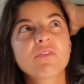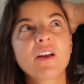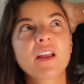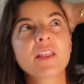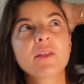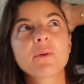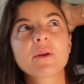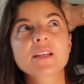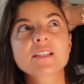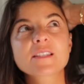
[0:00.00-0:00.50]
She
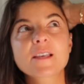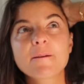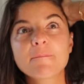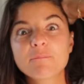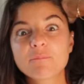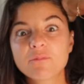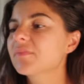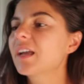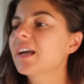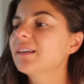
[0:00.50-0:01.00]
finally wakes
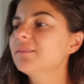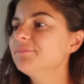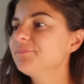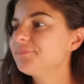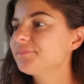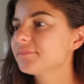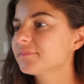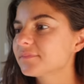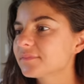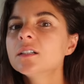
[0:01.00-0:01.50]
up. Then,
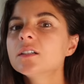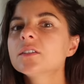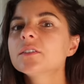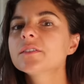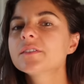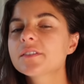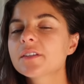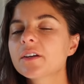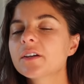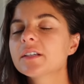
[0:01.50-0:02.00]

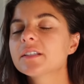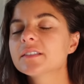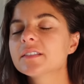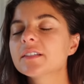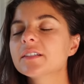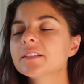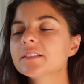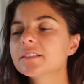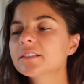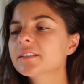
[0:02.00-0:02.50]
oh, sorry.
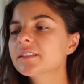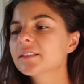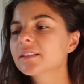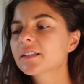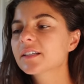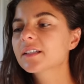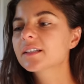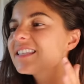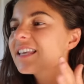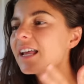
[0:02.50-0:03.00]

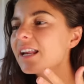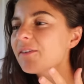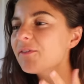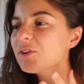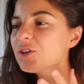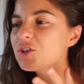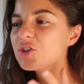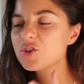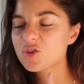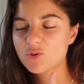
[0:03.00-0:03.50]
It's not
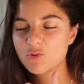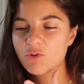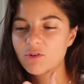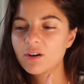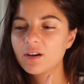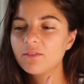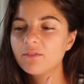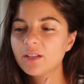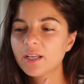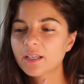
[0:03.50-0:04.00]
even a
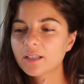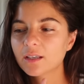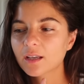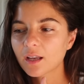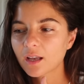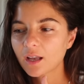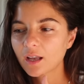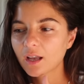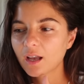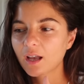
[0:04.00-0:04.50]
snore of like,
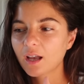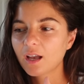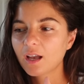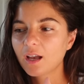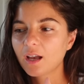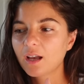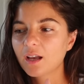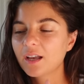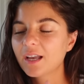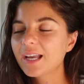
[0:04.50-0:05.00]

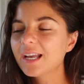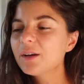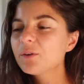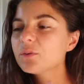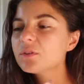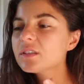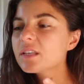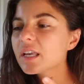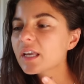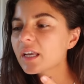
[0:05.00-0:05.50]
it
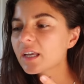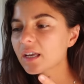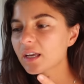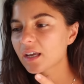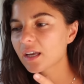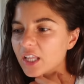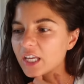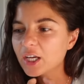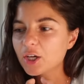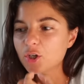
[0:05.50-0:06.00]
was like
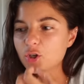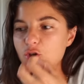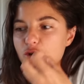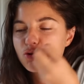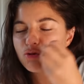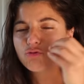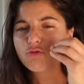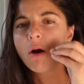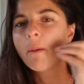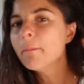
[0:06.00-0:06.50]
a
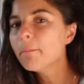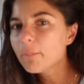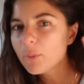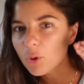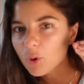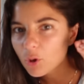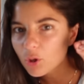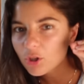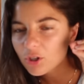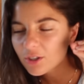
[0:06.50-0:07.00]

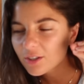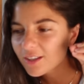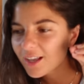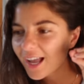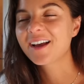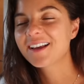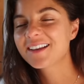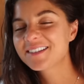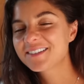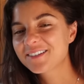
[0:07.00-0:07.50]
grumble.
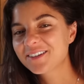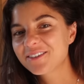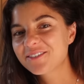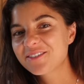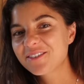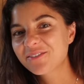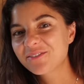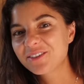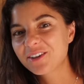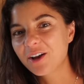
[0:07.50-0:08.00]
I
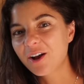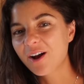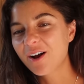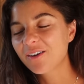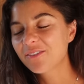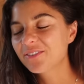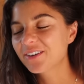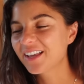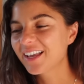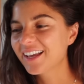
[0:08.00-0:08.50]
start drifting
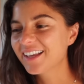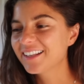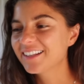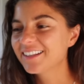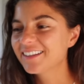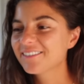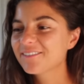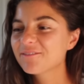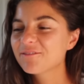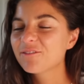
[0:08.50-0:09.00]
off
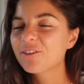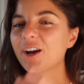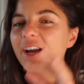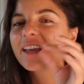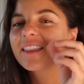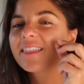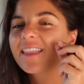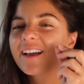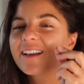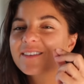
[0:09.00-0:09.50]
again,
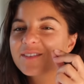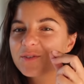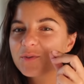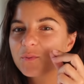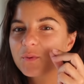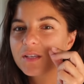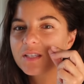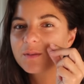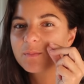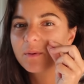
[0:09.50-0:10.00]
right in that
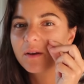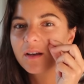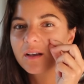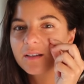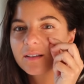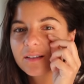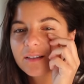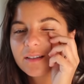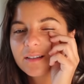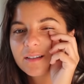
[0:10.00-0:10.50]
sweet
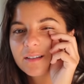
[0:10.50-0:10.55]
spot.